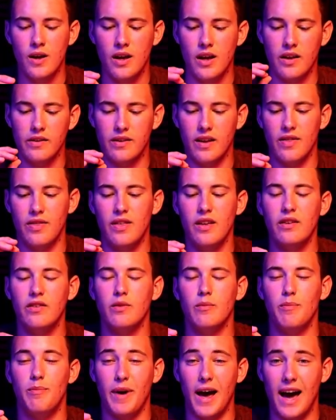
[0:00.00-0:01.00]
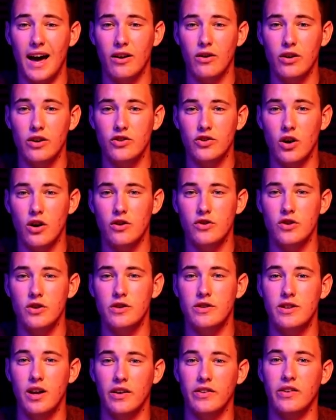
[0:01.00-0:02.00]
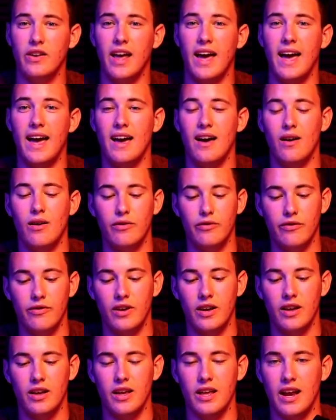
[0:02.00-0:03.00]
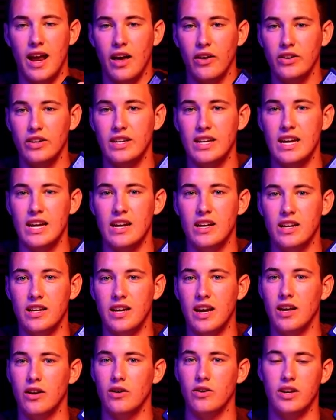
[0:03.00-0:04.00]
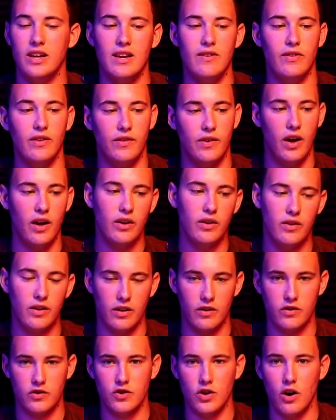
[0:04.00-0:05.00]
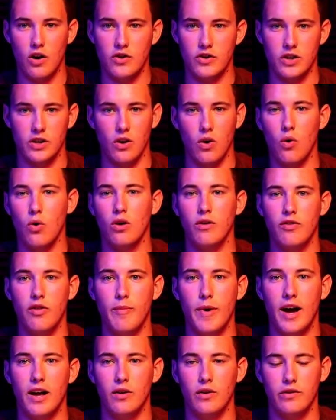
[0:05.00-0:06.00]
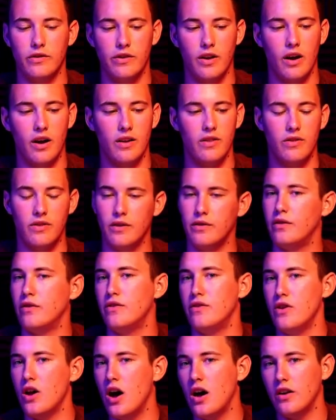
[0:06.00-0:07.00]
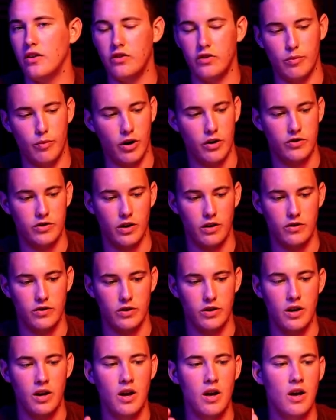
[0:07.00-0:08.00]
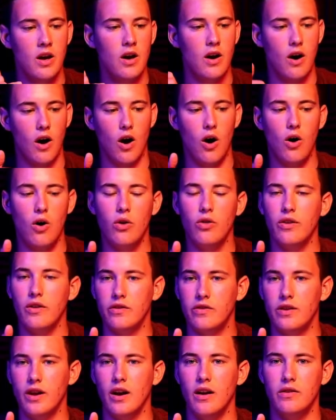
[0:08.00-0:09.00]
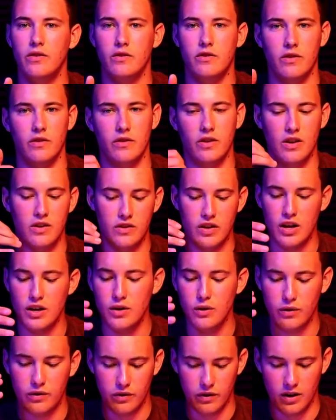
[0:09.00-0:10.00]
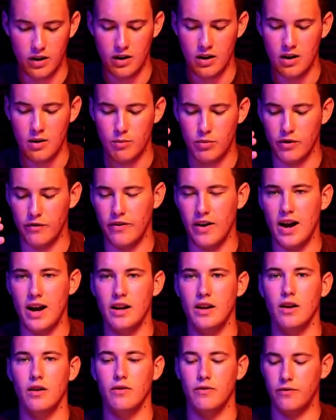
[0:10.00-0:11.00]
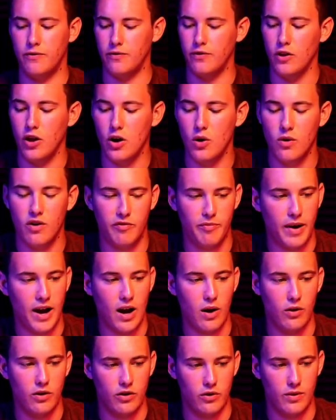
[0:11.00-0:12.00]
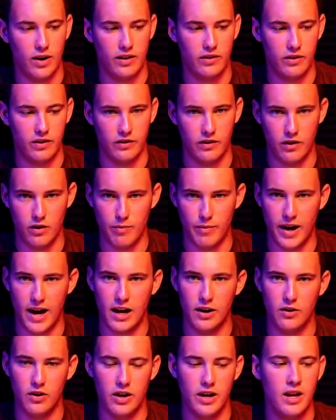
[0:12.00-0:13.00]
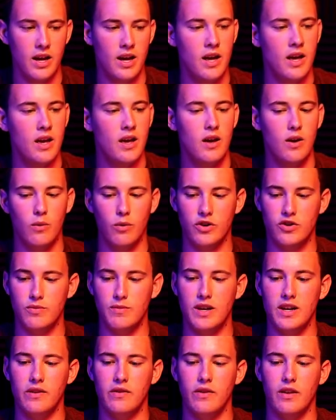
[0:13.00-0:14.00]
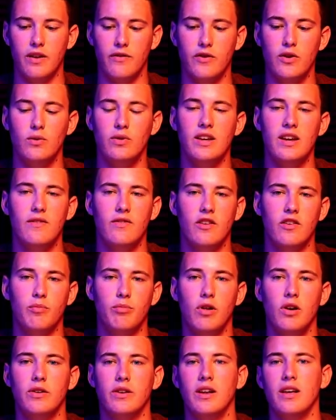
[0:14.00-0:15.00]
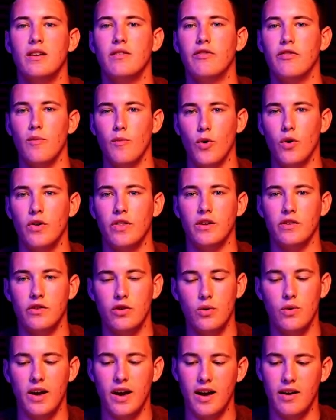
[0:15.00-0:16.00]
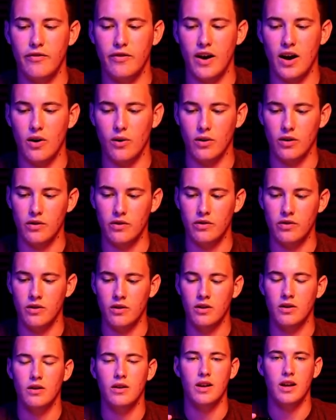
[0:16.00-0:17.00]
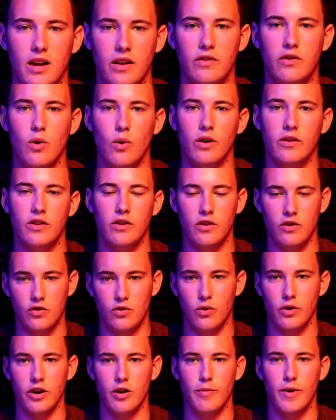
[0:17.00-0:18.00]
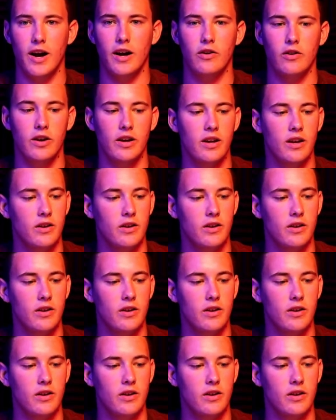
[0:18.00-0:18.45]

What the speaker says: is that this battery charger doesn't have an LED indicator to even tell you that it's charging or if the battery's done. This is not a smart charger. All this does is just continuously provide a flow of power directly into your battery, which means that if you leave this plugged in for more than 2.5 hours, it is going to destroy your battery.